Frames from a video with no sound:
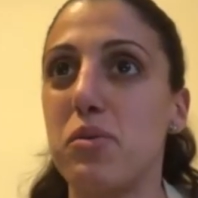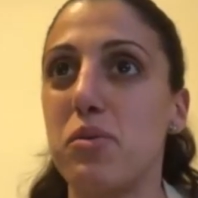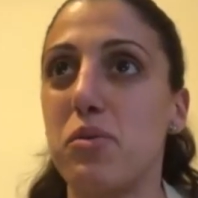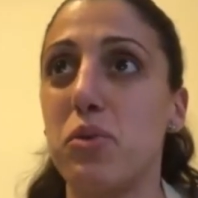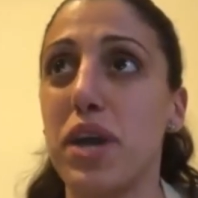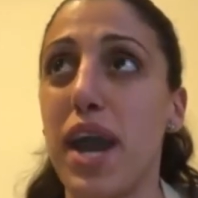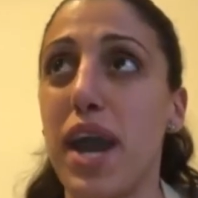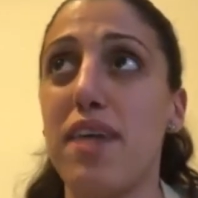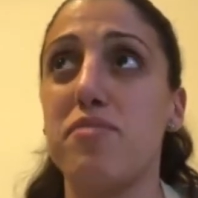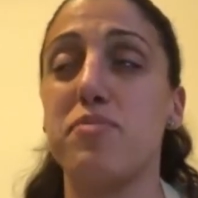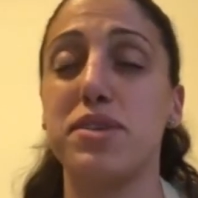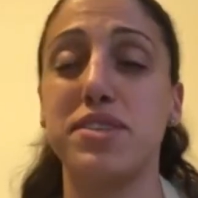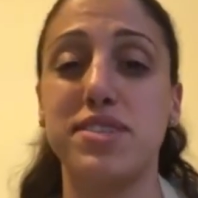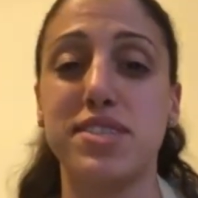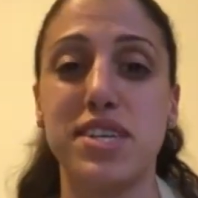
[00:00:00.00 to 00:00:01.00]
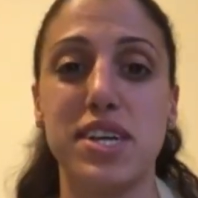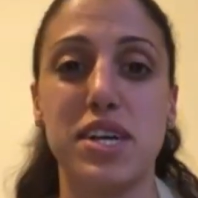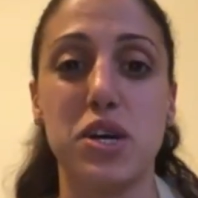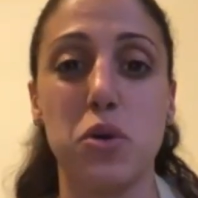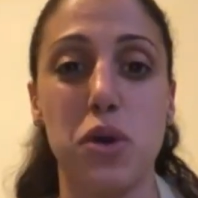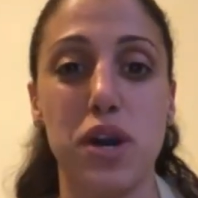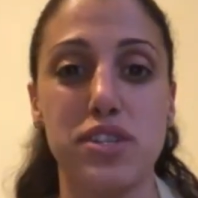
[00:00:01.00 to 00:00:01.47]
we have been seeing
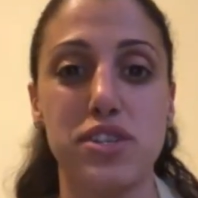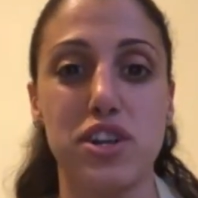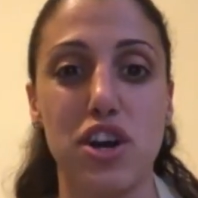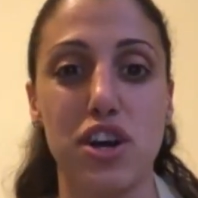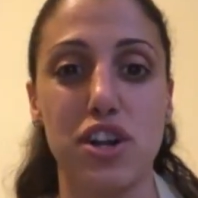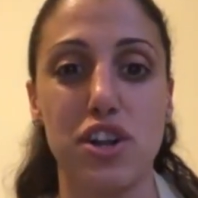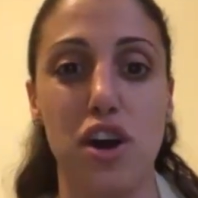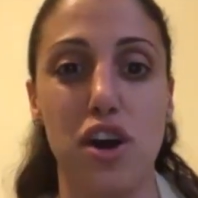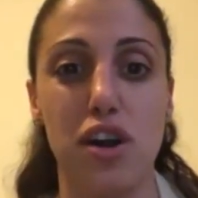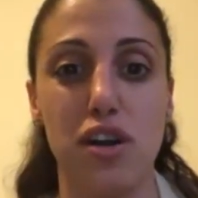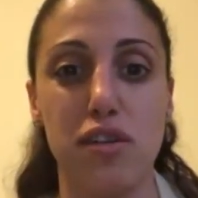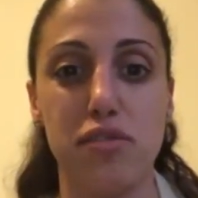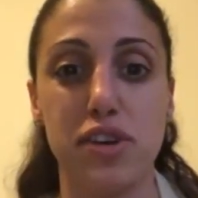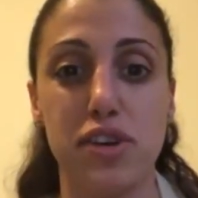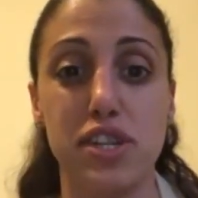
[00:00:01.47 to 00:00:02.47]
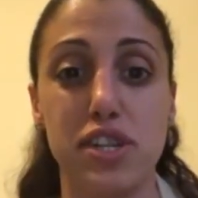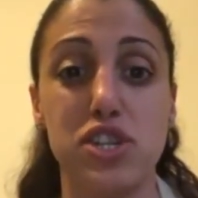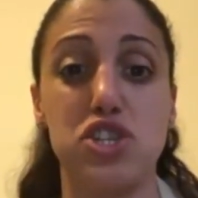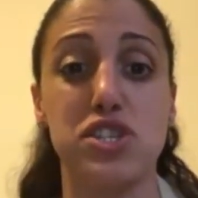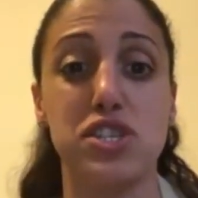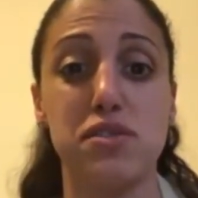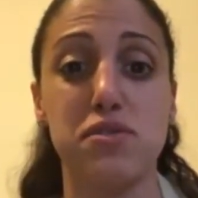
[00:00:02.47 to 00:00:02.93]
quite a lot of
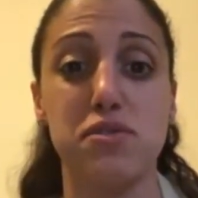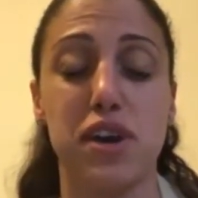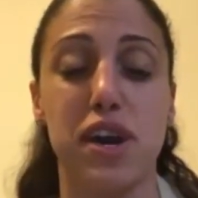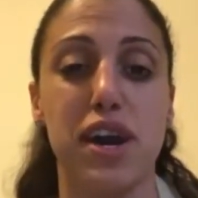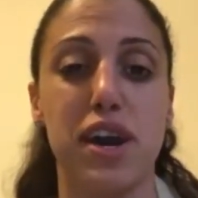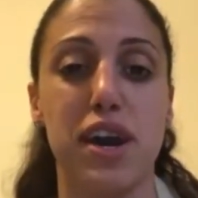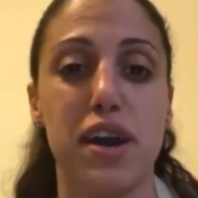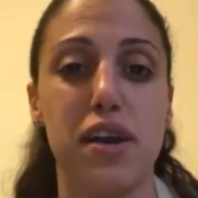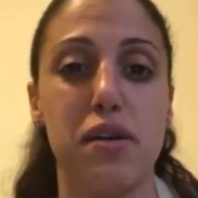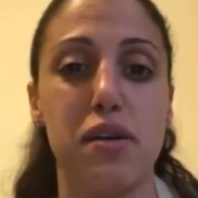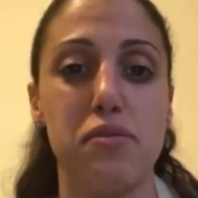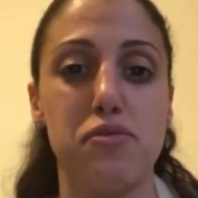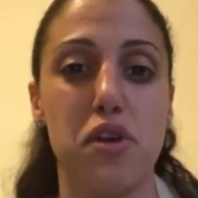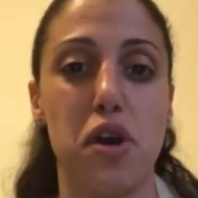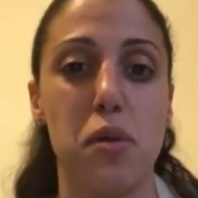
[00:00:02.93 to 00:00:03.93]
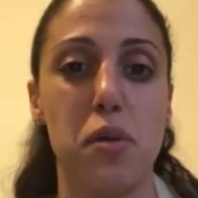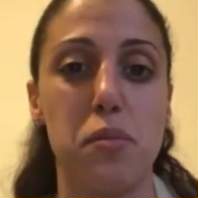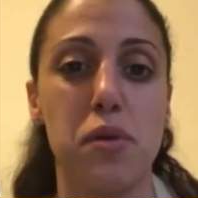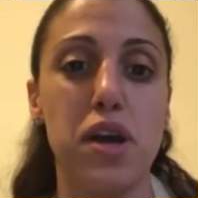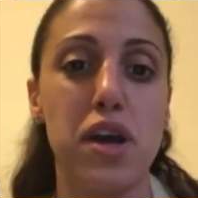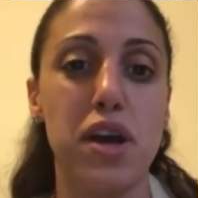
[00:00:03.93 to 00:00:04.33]
initiative from